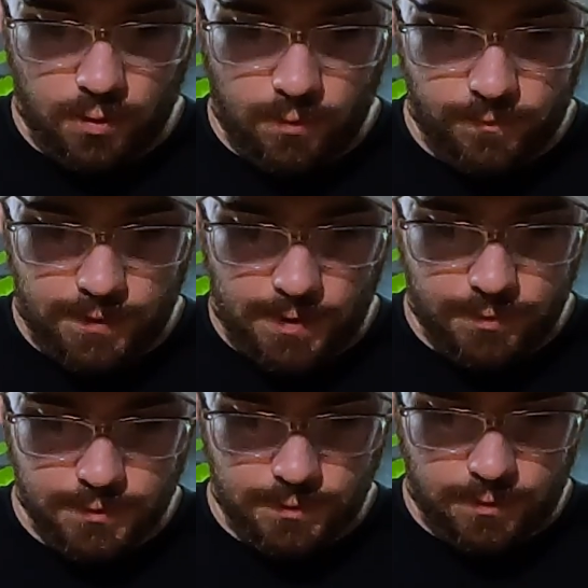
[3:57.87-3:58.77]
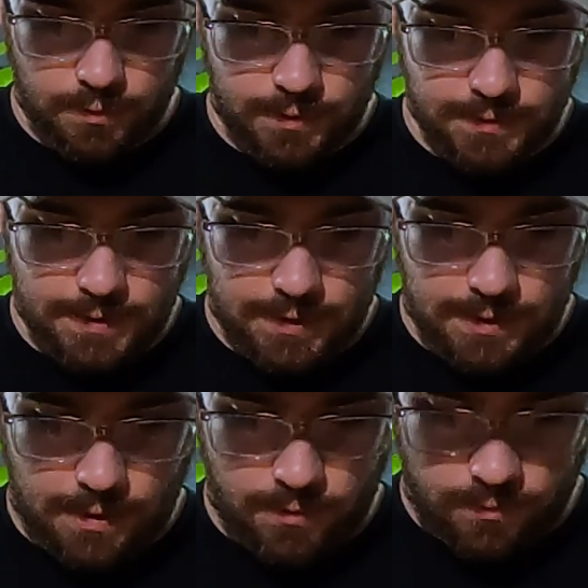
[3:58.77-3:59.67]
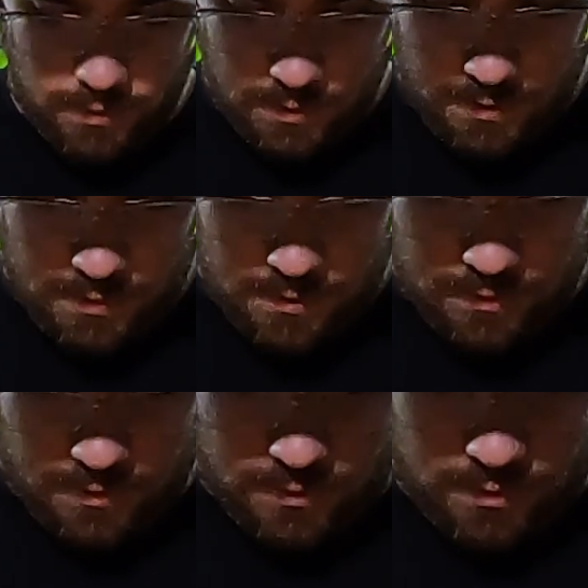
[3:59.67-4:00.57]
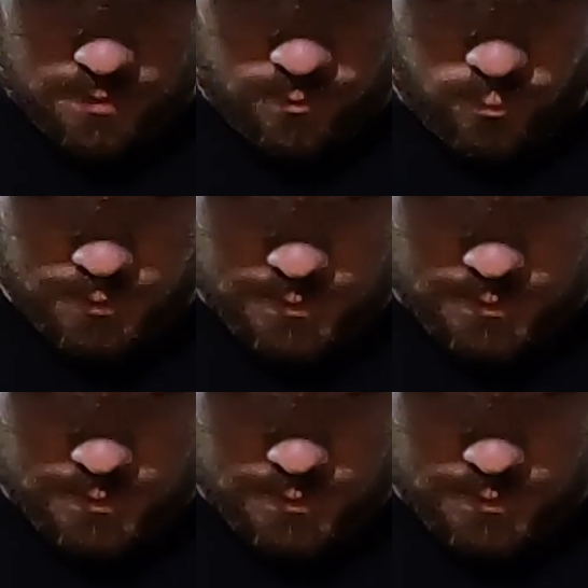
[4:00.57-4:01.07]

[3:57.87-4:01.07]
Hopefully that Berserker can take it out. We're